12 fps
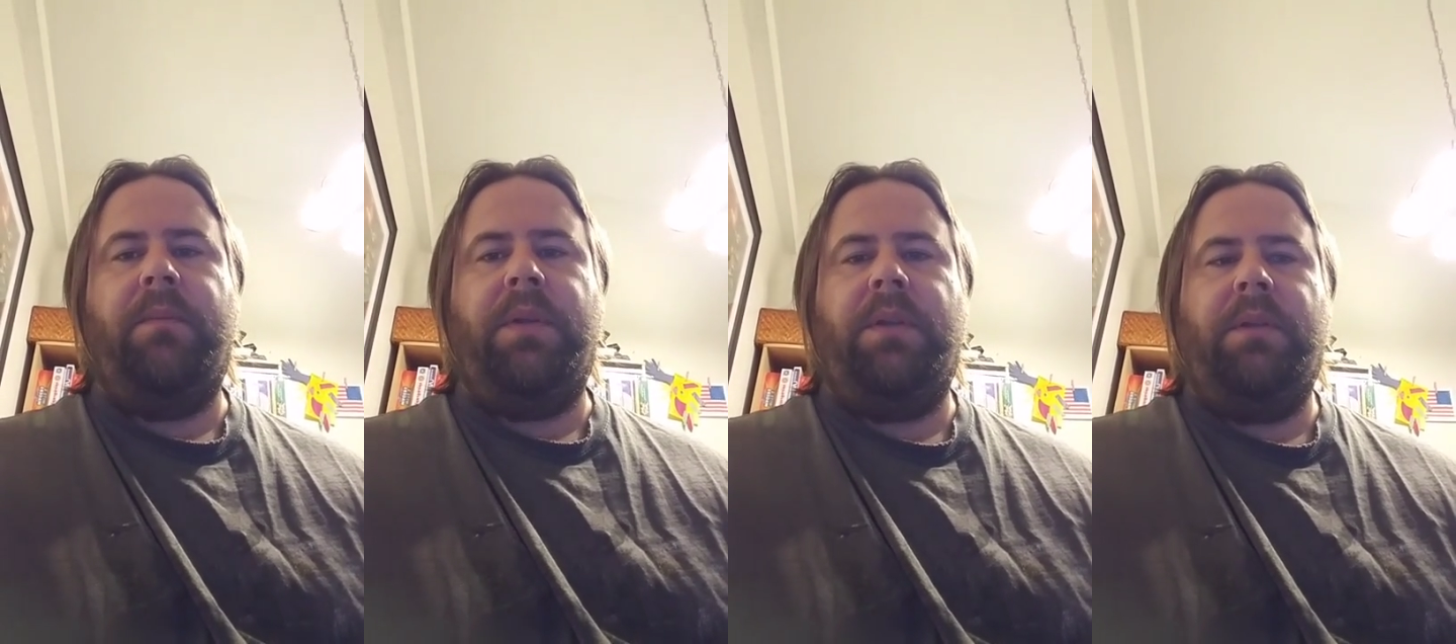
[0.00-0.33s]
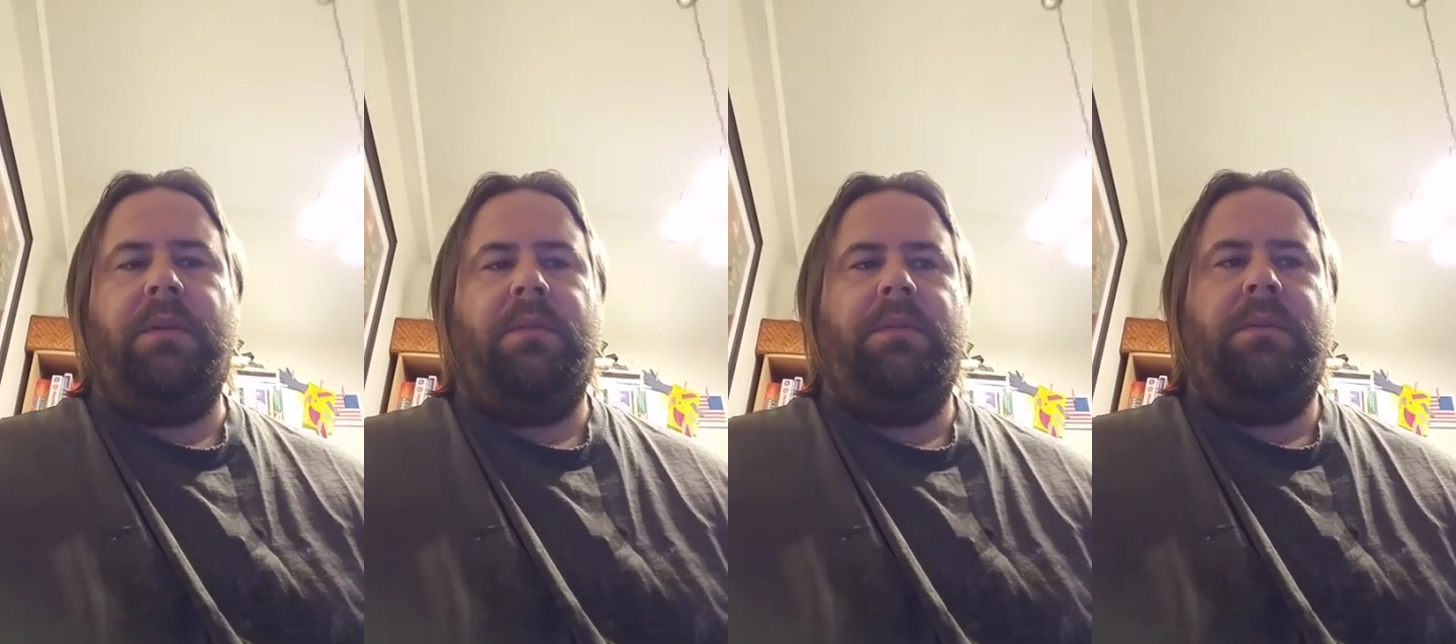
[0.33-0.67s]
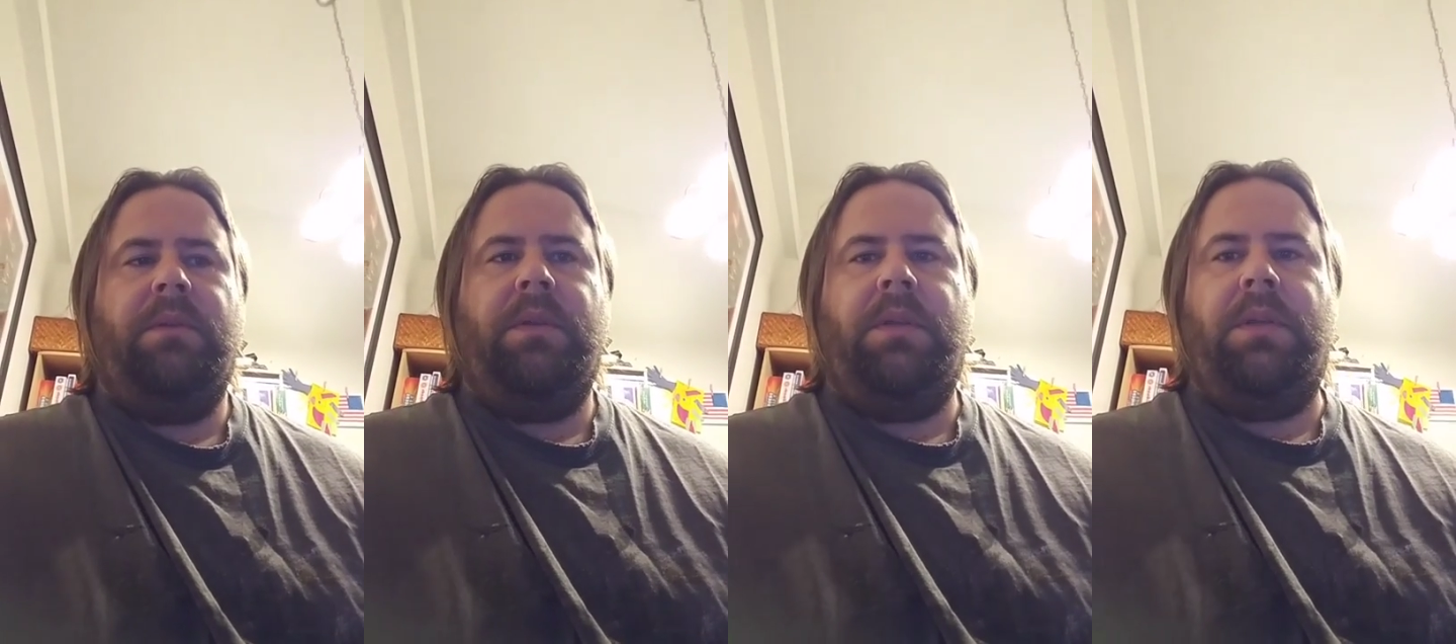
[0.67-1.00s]
but
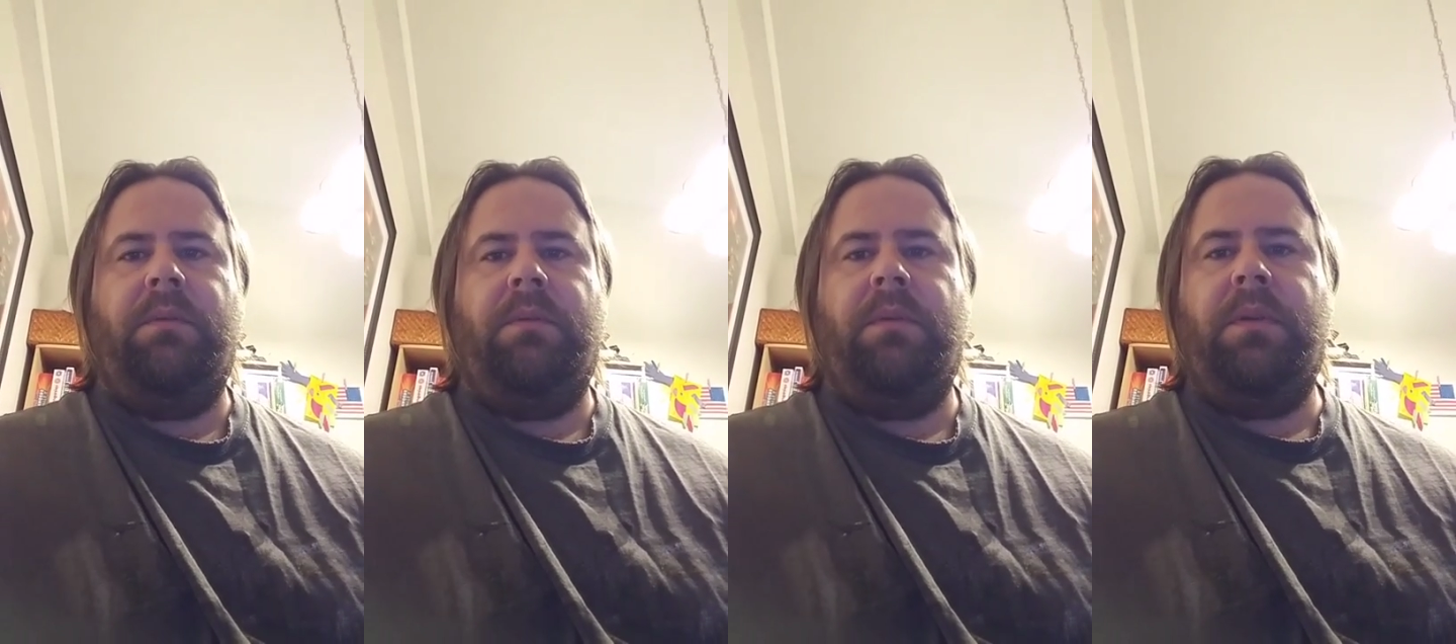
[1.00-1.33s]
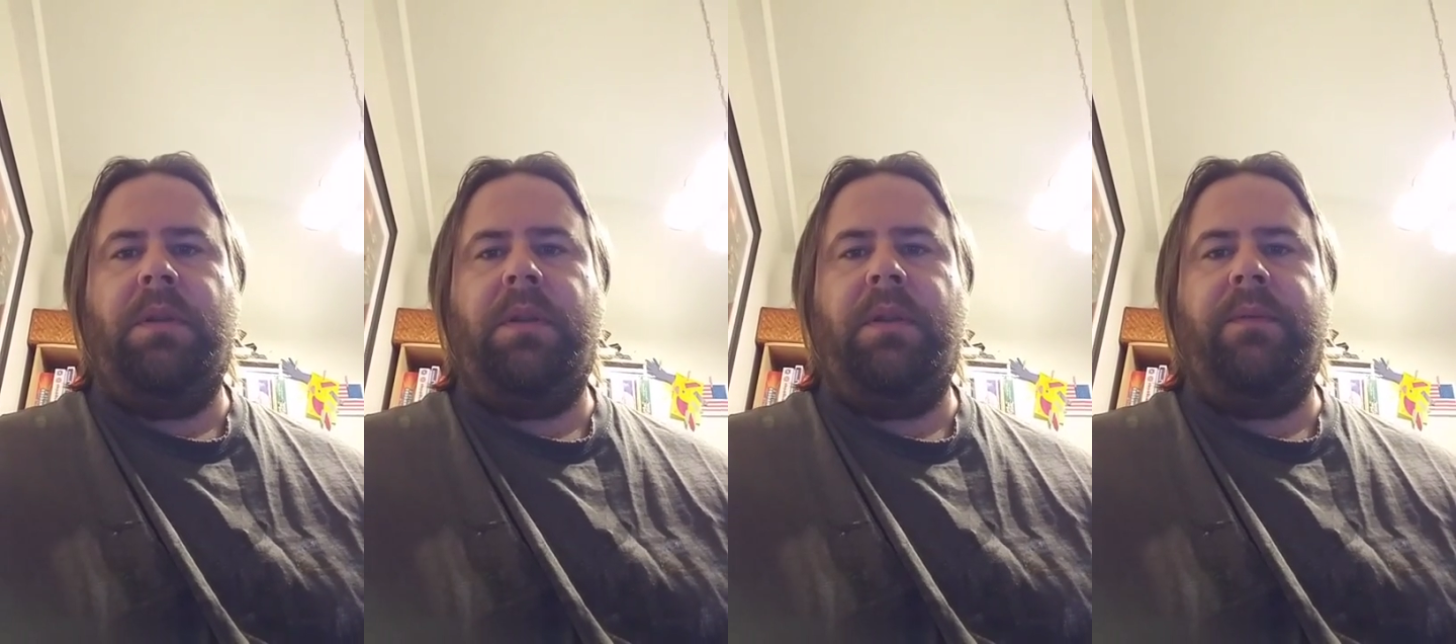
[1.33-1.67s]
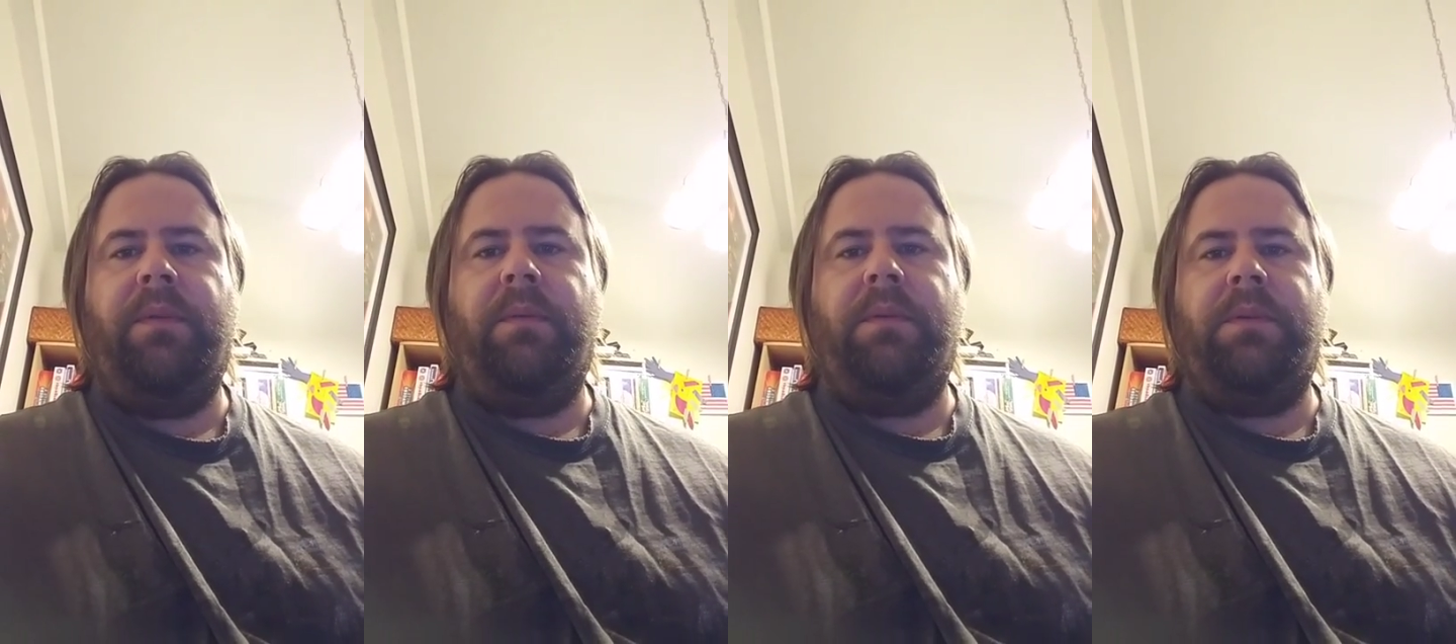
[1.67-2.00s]

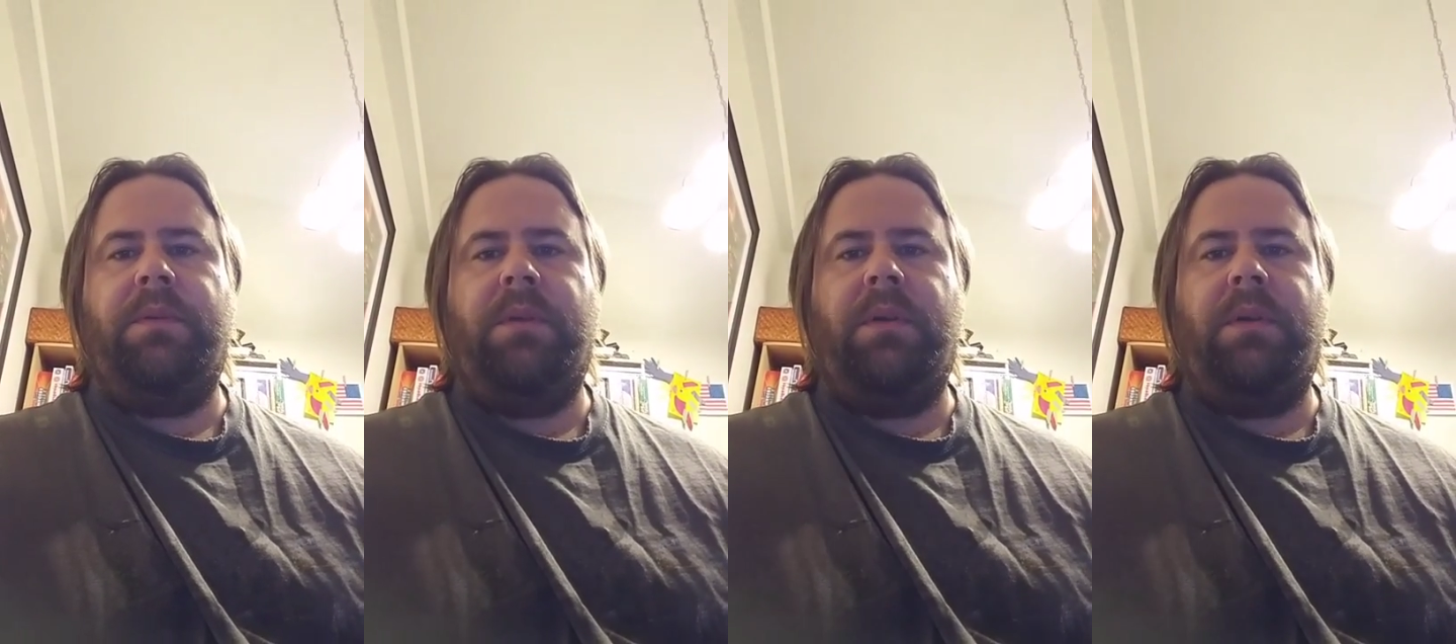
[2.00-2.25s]
if there was